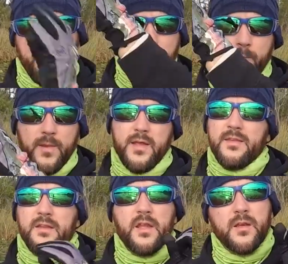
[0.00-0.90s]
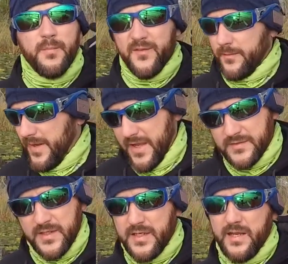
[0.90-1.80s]
Poop, and then the bass,
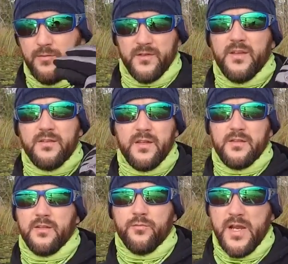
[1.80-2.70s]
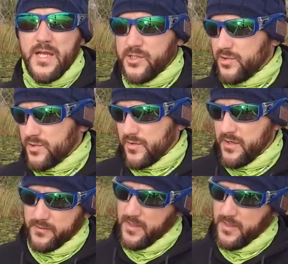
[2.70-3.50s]
you can't resist it. It's a reaction strike.